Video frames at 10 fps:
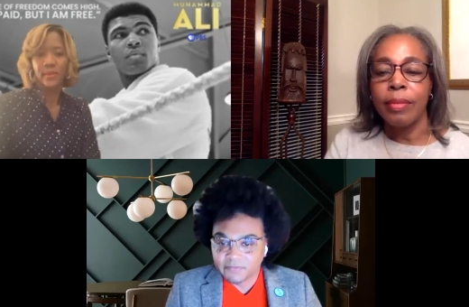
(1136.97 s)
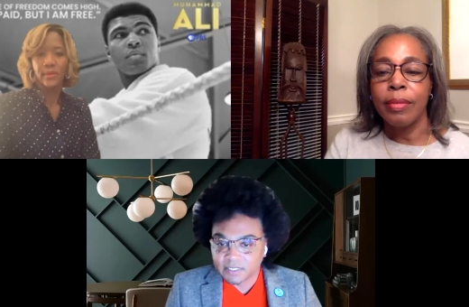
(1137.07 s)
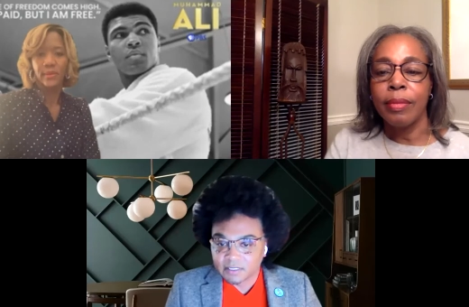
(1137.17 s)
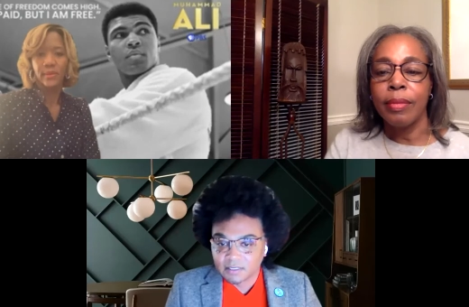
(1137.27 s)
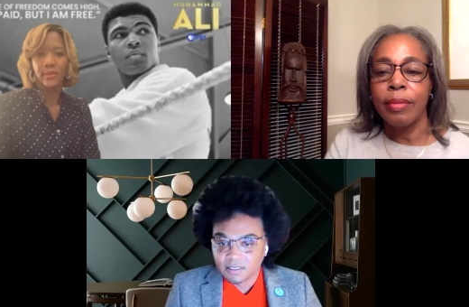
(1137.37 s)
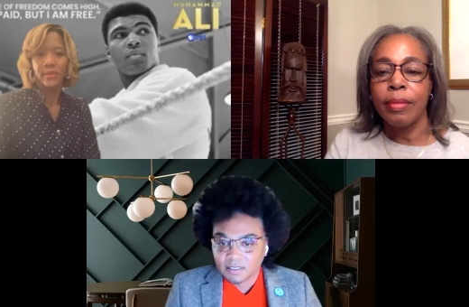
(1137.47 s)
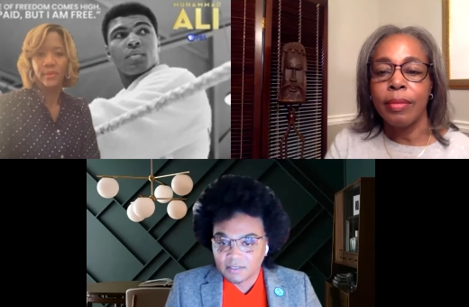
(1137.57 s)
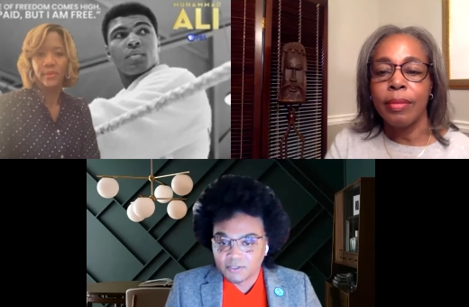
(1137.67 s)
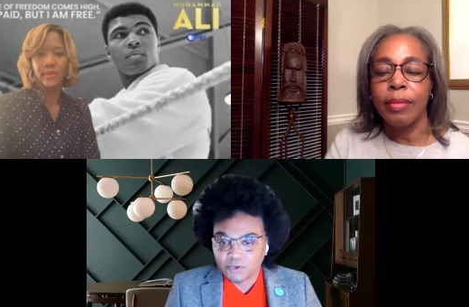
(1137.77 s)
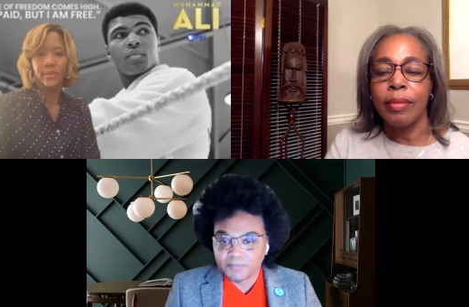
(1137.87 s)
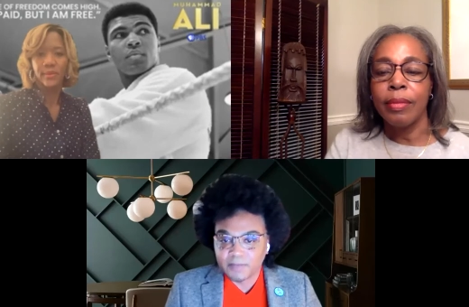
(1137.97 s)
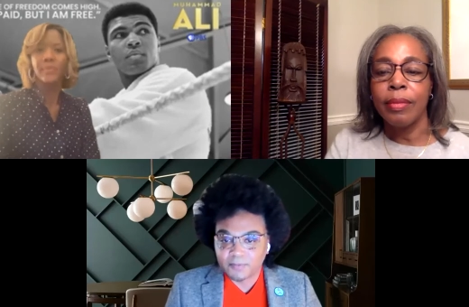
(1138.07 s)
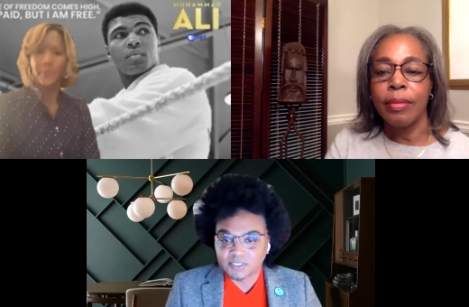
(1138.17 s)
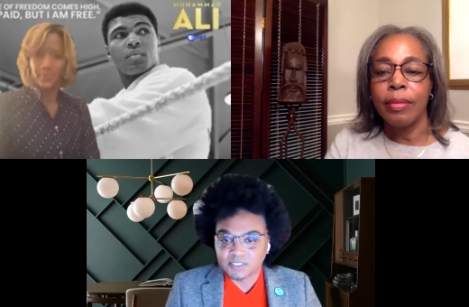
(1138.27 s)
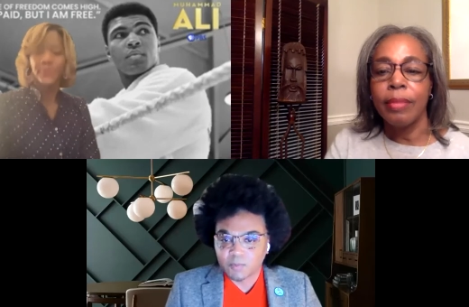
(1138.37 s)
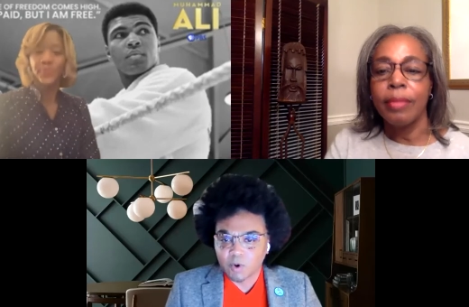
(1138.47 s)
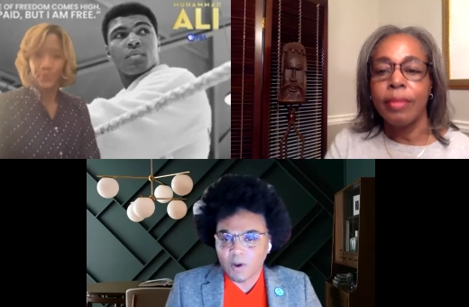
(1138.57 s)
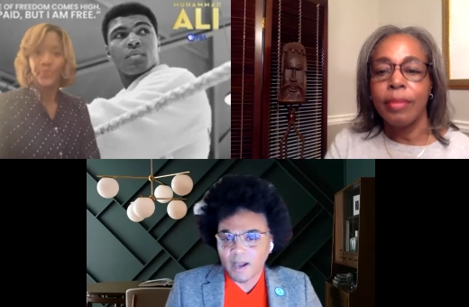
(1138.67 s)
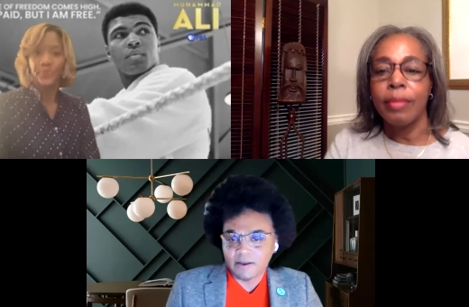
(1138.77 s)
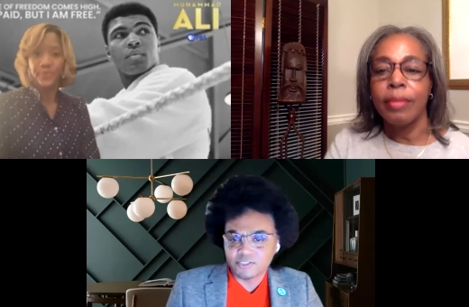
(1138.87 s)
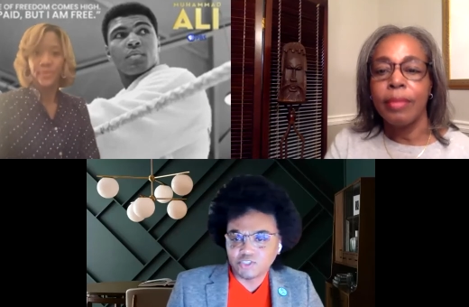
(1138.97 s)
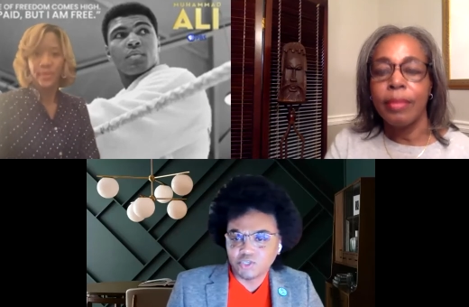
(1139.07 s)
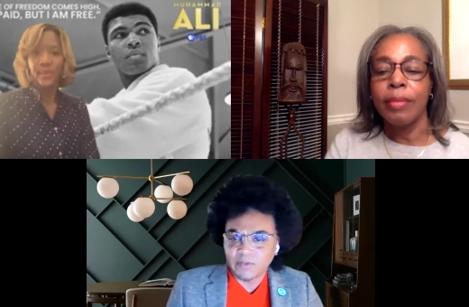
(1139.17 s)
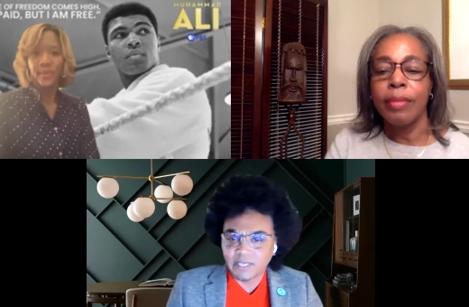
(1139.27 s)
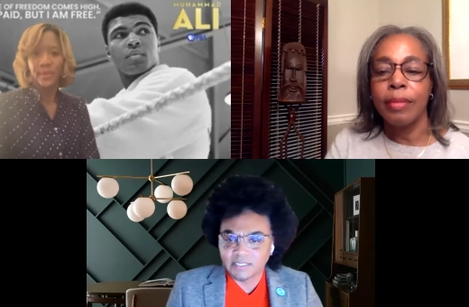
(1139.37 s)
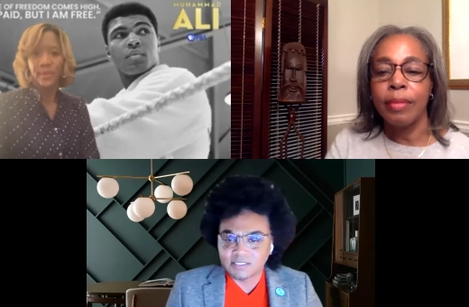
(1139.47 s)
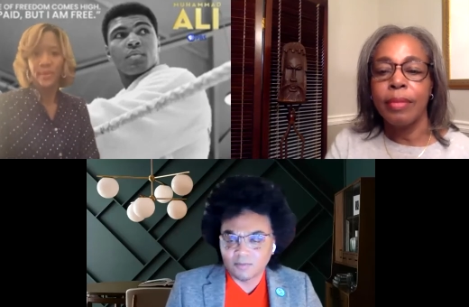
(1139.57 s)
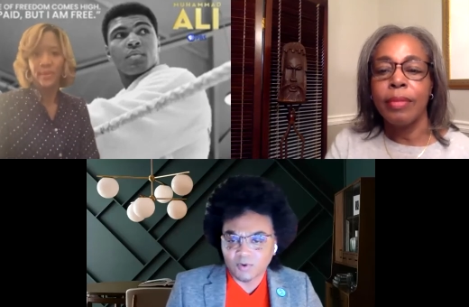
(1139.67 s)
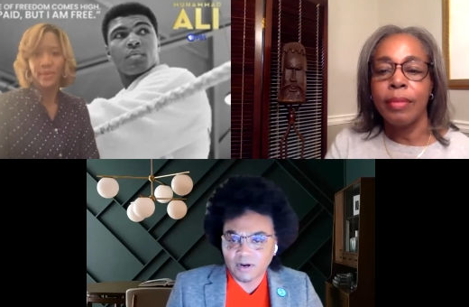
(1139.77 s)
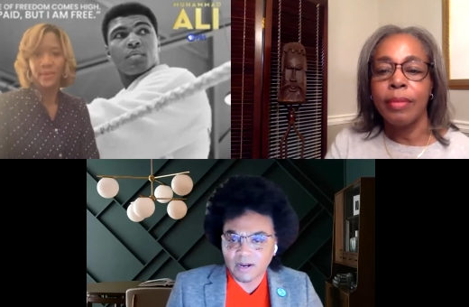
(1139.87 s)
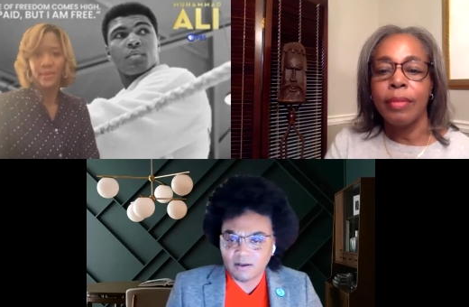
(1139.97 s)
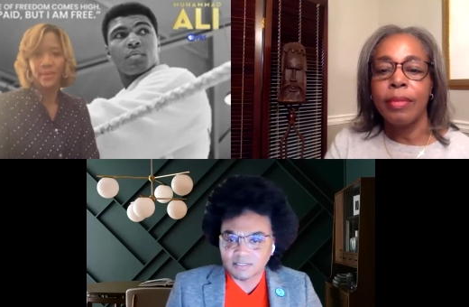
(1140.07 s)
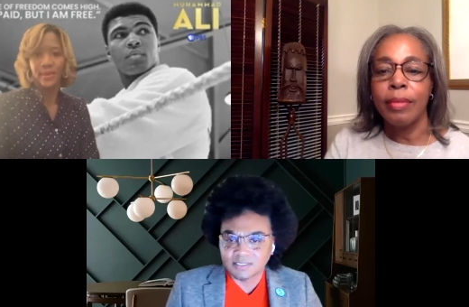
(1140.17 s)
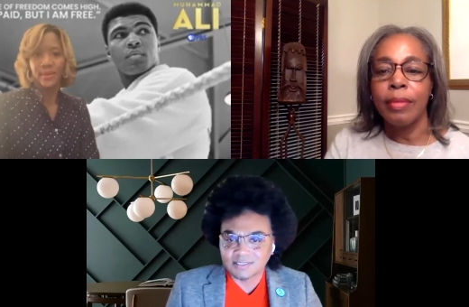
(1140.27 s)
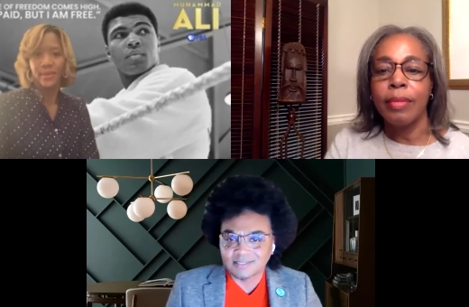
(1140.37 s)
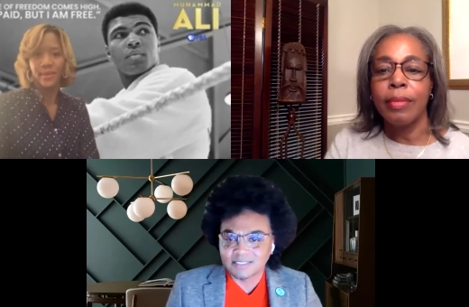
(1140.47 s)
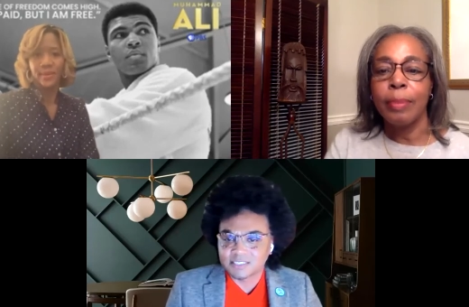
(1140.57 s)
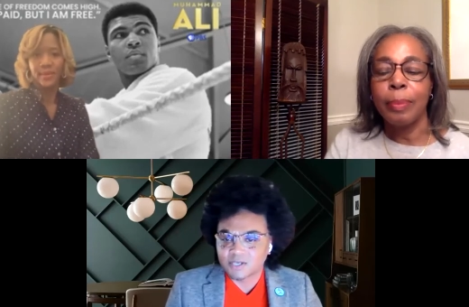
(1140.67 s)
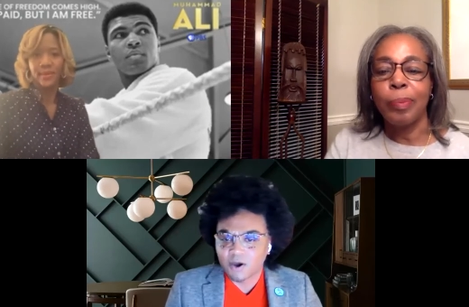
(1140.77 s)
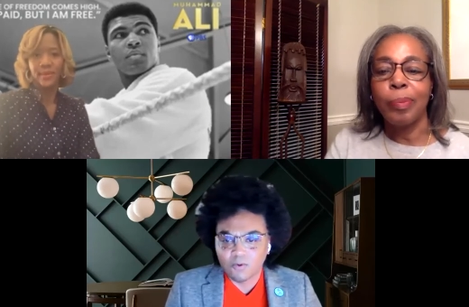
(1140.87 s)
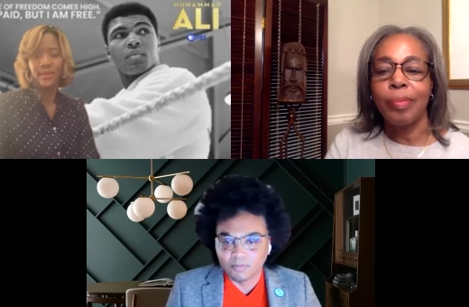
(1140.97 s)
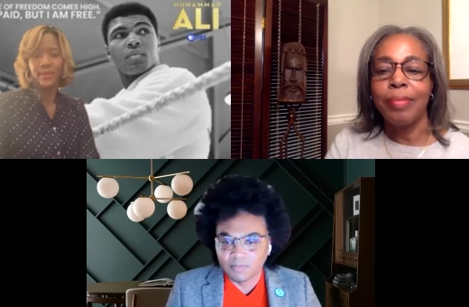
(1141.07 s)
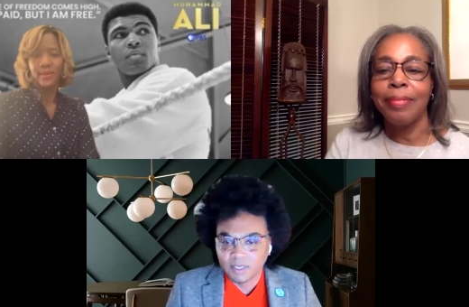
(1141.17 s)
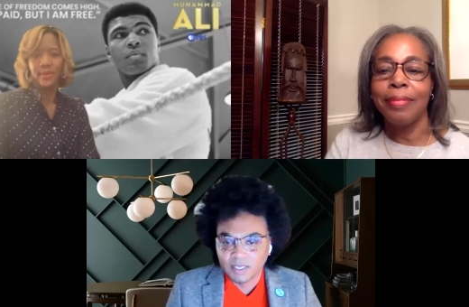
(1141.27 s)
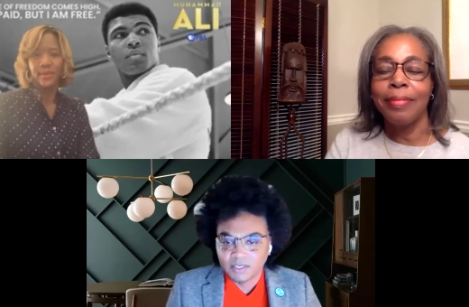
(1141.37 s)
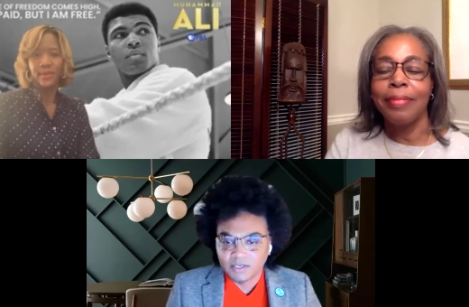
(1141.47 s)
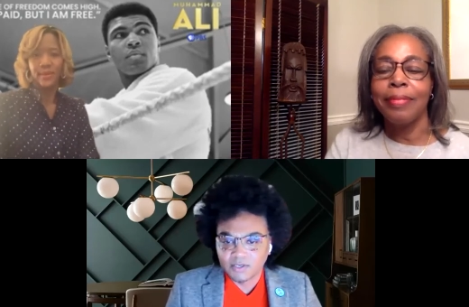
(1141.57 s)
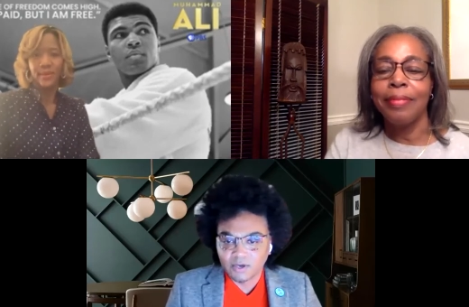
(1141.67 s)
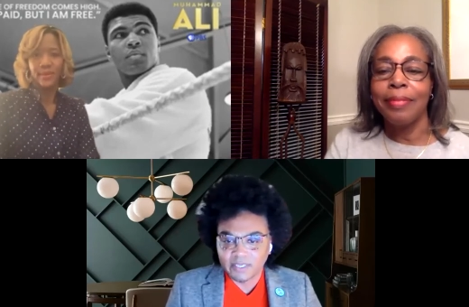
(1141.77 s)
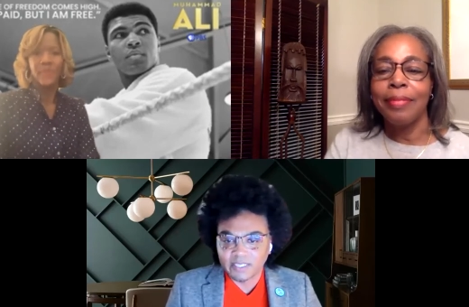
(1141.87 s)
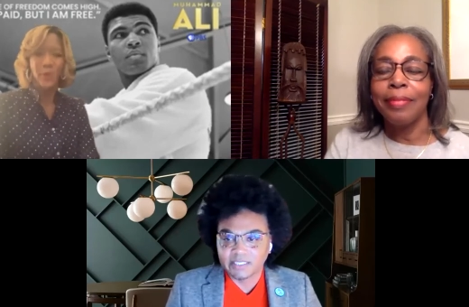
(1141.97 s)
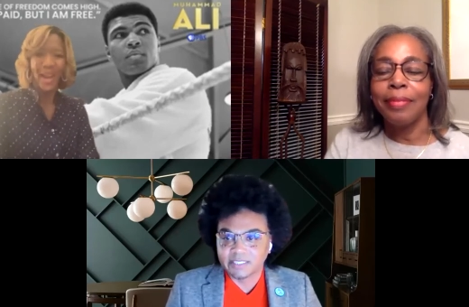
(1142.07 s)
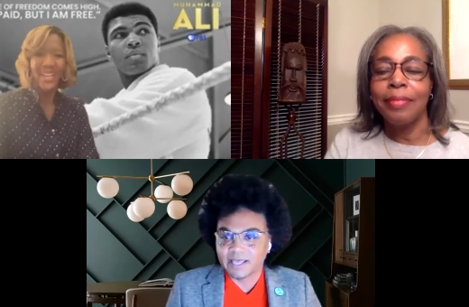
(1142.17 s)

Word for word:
Speaker 1: in Cleveland. You know, people are saying, well, why aren't you doing it somewhere else? And he's like, this is home. You know,